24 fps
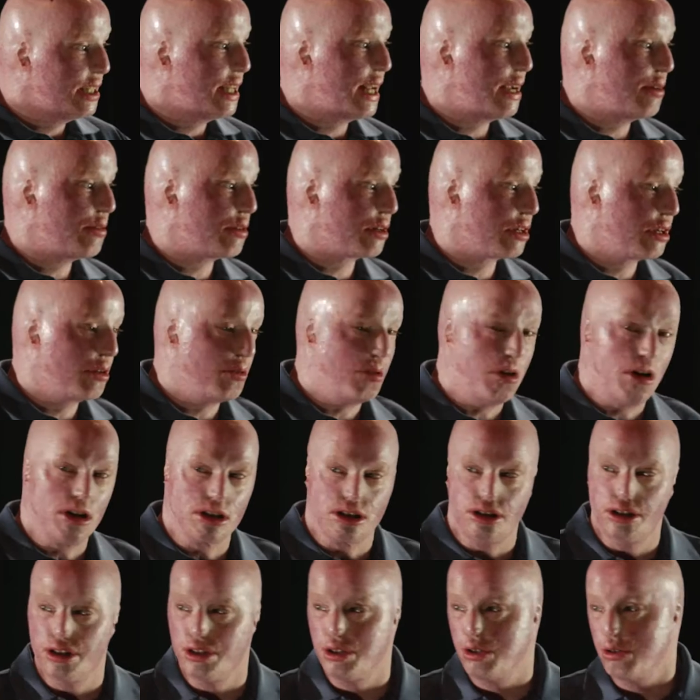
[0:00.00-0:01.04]
today we're going to
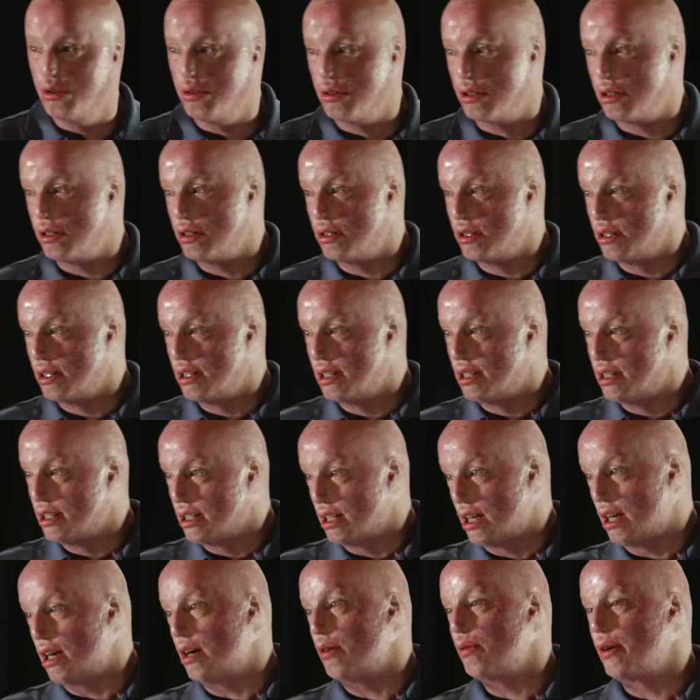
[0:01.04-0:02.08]
walk to the door,
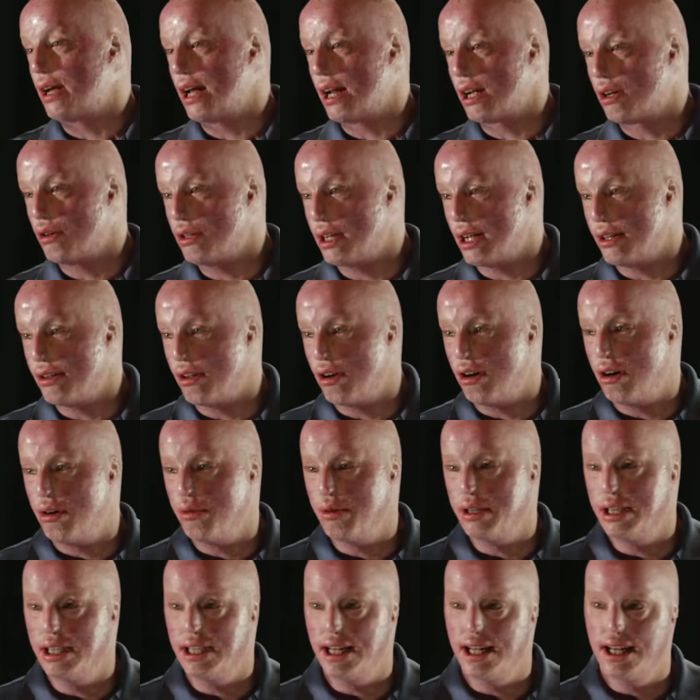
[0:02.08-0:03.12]
we got to go down the
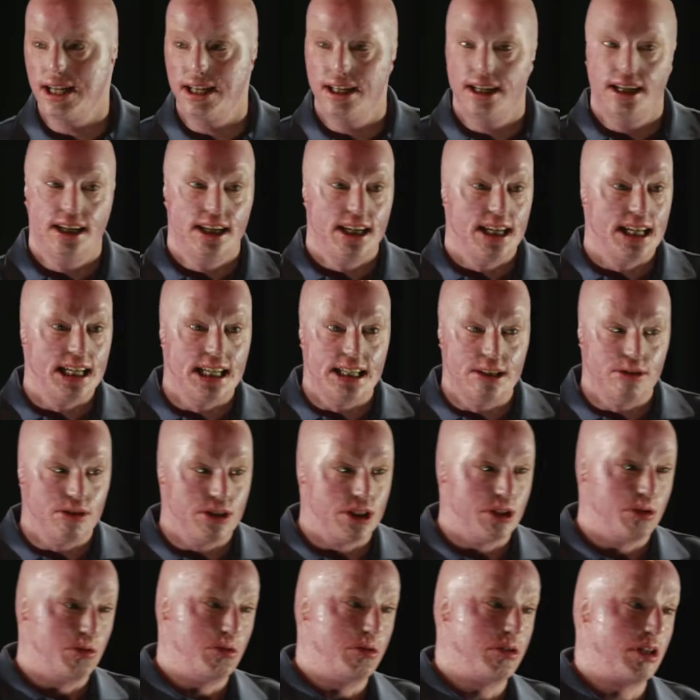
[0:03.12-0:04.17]
hallway today. And it
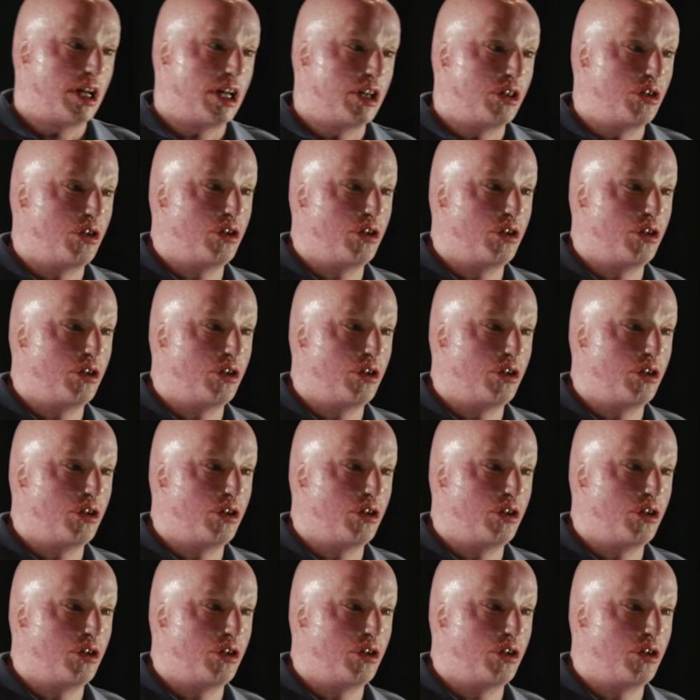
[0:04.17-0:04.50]
was a